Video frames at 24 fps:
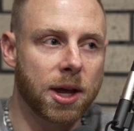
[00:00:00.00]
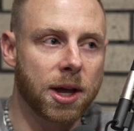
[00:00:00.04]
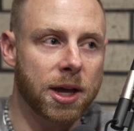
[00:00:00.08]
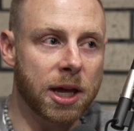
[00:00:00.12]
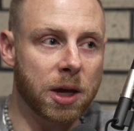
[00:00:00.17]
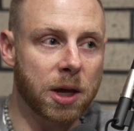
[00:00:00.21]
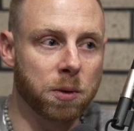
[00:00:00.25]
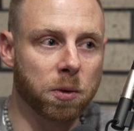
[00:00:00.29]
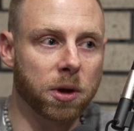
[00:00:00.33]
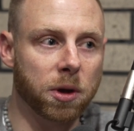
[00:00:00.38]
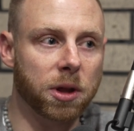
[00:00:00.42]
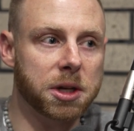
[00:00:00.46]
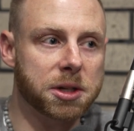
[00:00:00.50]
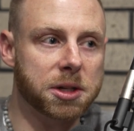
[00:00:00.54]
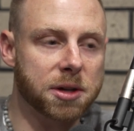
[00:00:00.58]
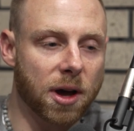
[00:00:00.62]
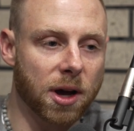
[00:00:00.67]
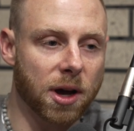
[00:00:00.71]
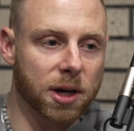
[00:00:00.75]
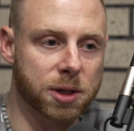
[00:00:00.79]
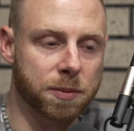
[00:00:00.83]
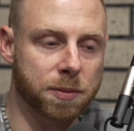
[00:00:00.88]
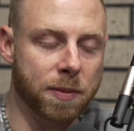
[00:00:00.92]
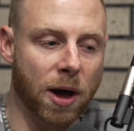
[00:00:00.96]
He really
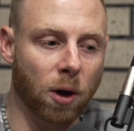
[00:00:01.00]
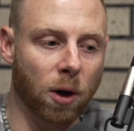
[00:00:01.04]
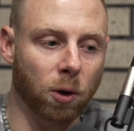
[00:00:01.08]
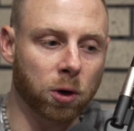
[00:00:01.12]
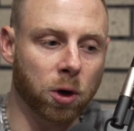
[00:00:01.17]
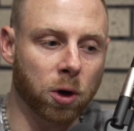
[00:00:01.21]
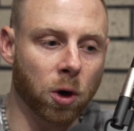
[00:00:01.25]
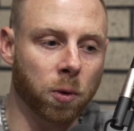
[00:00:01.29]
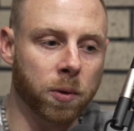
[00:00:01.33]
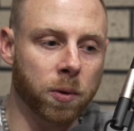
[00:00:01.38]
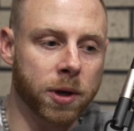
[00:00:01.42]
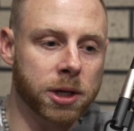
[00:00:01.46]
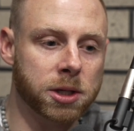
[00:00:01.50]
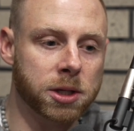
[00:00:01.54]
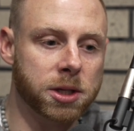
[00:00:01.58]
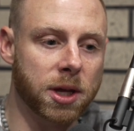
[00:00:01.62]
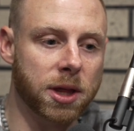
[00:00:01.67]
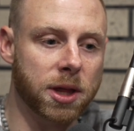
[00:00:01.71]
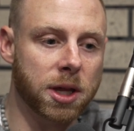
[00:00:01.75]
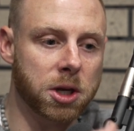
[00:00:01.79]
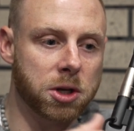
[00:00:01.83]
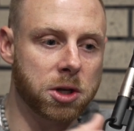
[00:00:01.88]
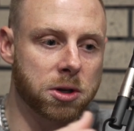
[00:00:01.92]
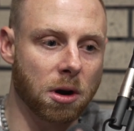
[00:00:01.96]
talks about going to
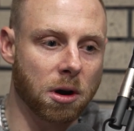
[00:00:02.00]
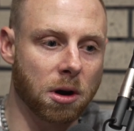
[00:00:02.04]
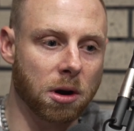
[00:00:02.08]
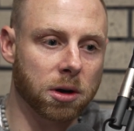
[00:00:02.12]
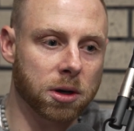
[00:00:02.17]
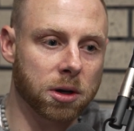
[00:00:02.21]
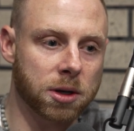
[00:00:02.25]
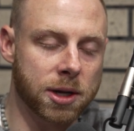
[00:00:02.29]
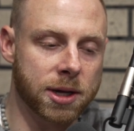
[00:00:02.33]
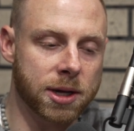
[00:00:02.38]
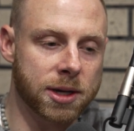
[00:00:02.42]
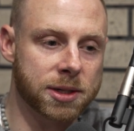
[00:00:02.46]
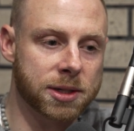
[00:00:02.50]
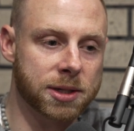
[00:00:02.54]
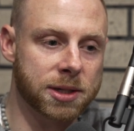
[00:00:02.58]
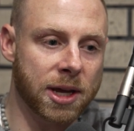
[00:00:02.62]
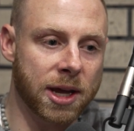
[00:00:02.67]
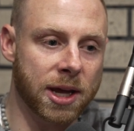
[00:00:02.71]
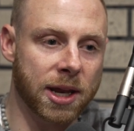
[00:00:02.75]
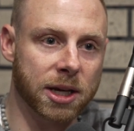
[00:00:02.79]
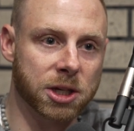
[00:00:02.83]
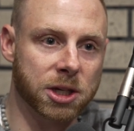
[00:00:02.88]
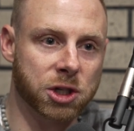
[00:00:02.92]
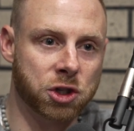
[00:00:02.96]
the darkness
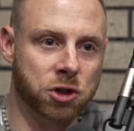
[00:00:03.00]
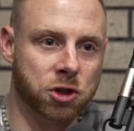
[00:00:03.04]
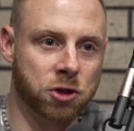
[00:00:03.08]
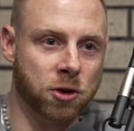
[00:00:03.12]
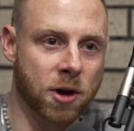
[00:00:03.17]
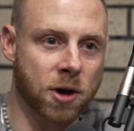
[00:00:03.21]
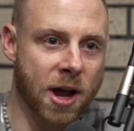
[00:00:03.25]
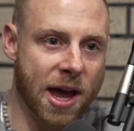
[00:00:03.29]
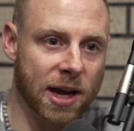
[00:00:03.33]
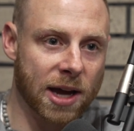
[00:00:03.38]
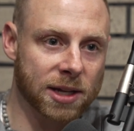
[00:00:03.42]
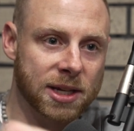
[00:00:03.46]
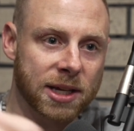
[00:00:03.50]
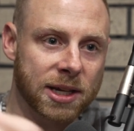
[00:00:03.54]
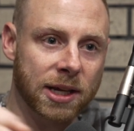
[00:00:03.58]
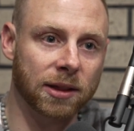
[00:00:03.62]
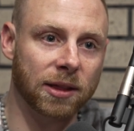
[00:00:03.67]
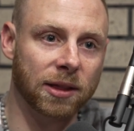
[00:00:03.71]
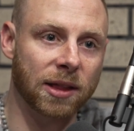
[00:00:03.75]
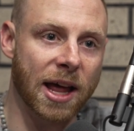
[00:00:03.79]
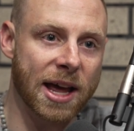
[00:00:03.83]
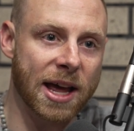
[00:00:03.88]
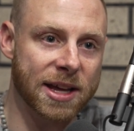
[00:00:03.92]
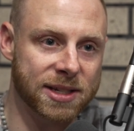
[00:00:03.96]
and extracting
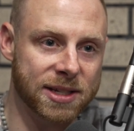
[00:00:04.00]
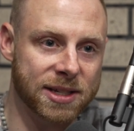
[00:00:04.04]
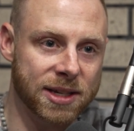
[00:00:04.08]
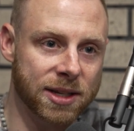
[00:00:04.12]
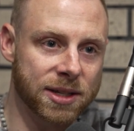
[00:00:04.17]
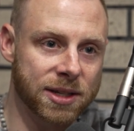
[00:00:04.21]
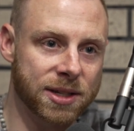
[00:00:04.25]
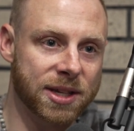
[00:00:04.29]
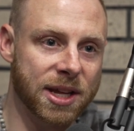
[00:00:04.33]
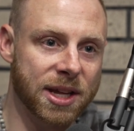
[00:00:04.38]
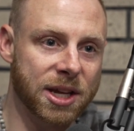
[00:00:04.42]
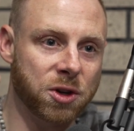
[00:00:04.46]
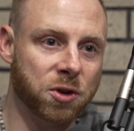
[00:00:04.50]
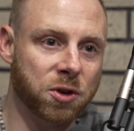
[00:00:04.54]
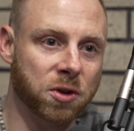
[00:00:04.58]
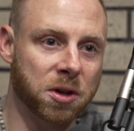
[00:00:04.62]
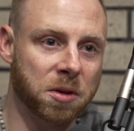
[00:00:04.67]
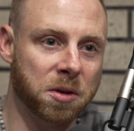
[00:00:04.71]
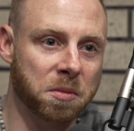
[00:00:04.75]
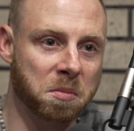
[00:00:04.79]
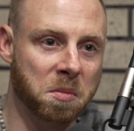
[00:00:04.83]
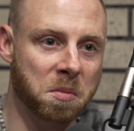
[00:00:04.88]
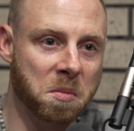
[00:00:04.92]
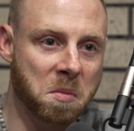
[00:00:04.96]
lessons that you
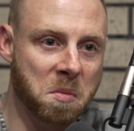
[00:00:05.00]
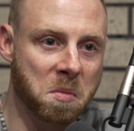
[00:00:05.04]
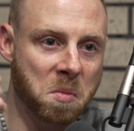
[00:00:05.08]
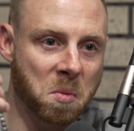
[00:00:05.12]
can